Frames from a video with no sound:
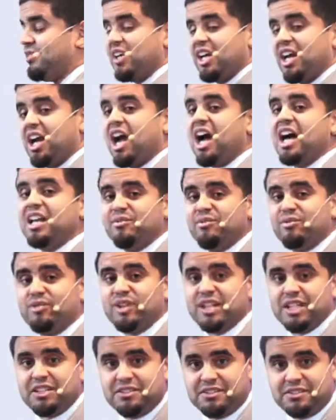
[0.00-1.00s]
of a
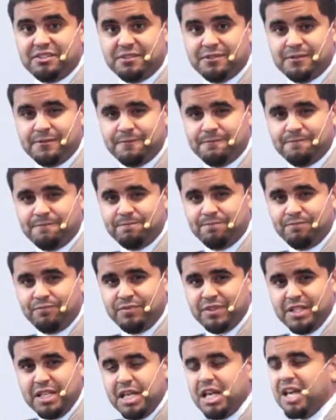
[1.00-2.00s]
conflict.
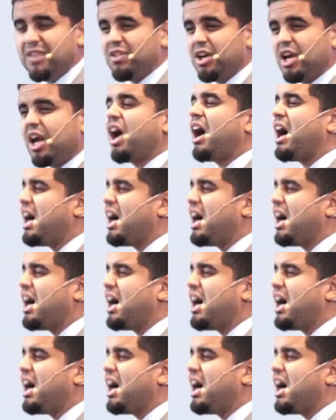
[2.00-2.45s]
And the